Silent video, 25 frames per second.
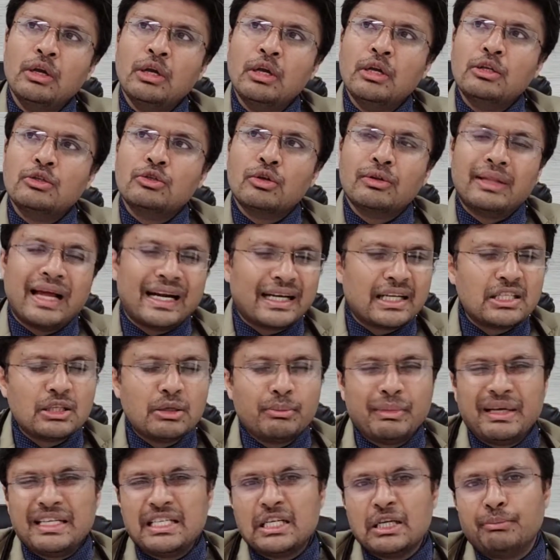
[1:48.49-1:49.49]
So that is
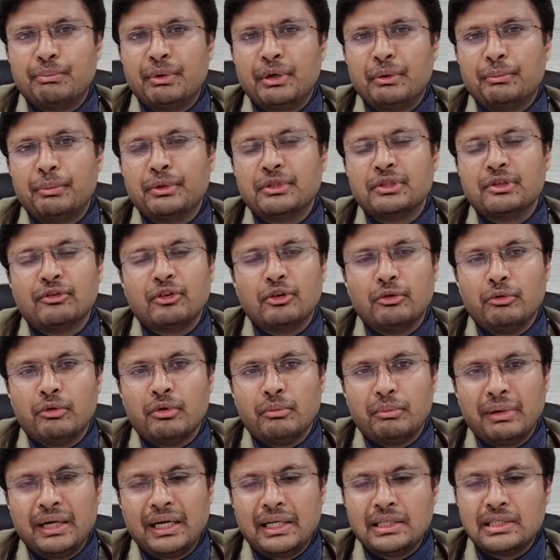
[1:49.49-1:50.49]
the basic purpose of the
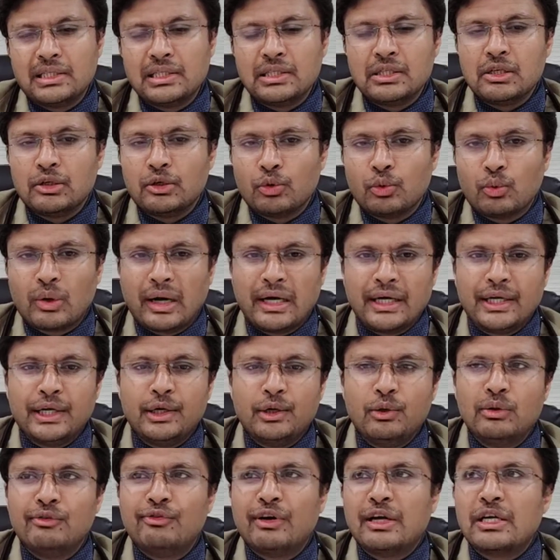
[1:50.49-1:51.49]
medicines to
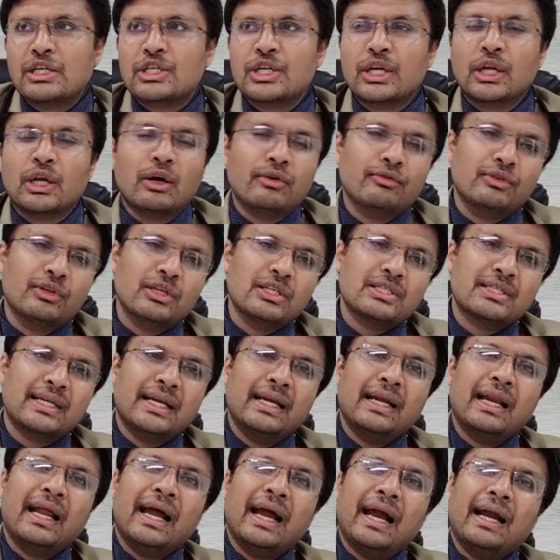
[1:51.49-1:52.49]
continue the functioning of the
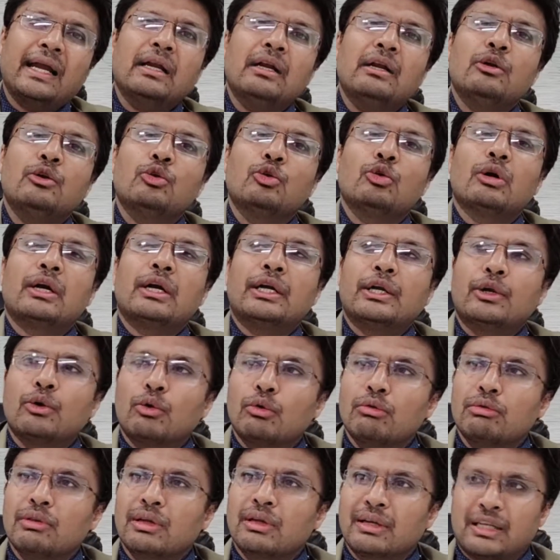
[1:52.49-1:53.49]
stent and to
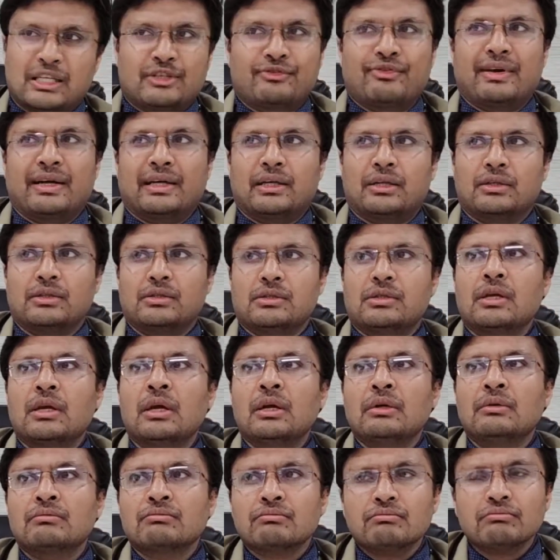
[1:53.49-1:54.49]
control the risk factors.
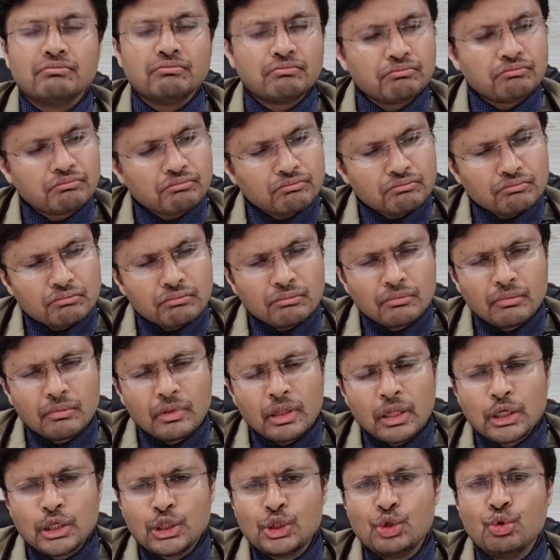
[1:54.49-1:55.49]

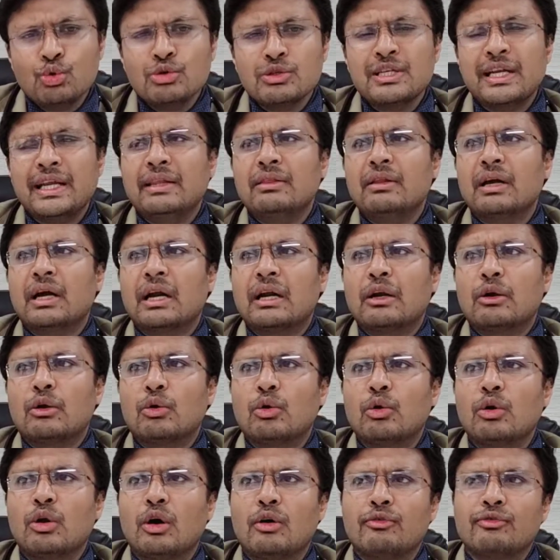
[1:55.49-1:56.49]
Usually in the
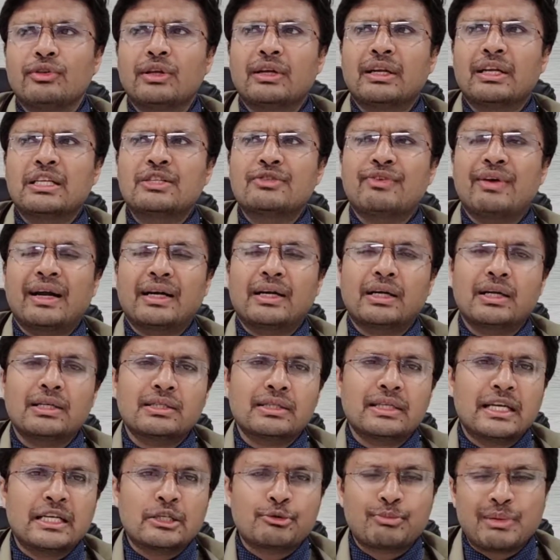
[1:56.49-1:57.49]
control of the risk
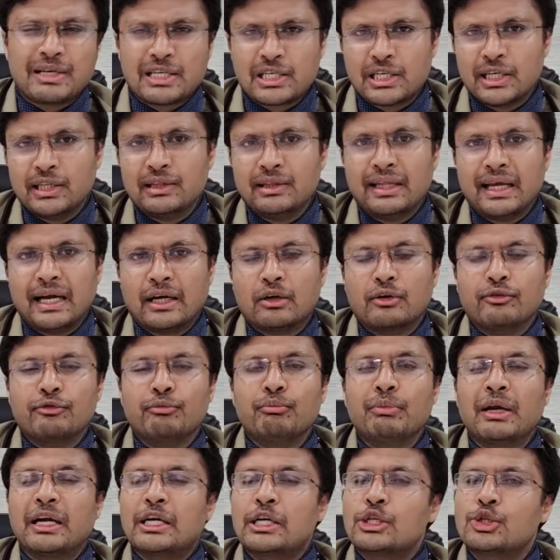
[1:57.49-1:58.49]
factors, especially in that of
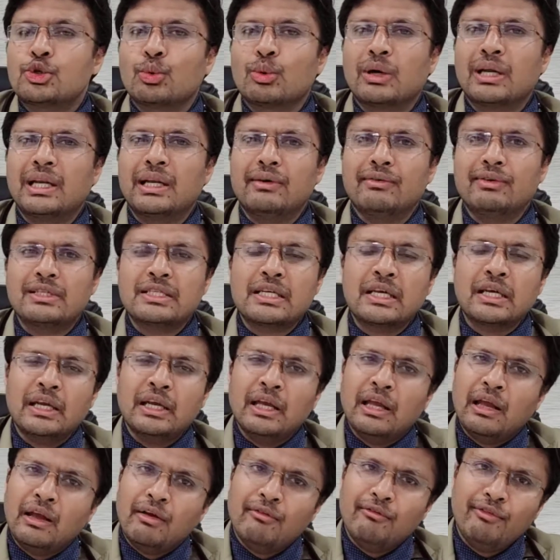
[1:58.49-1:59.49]
blood sugar levels,
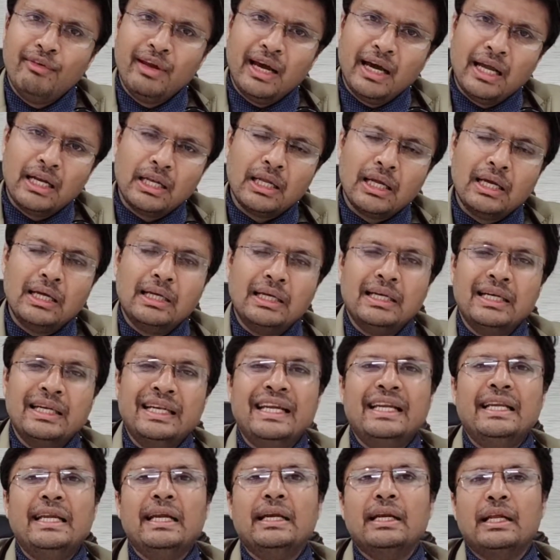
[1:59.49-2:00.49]
we are
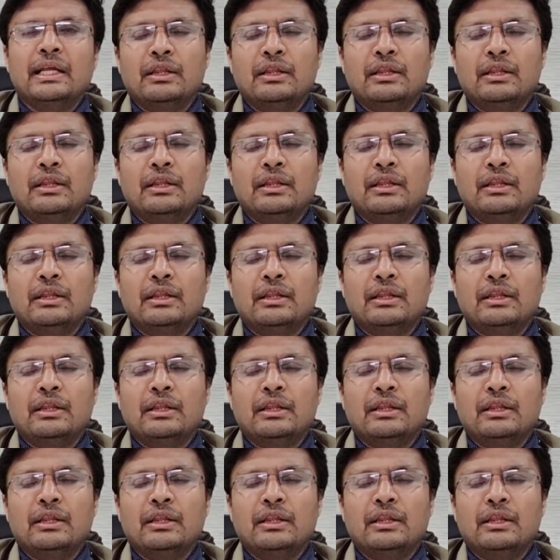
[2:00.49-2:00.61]
lenient in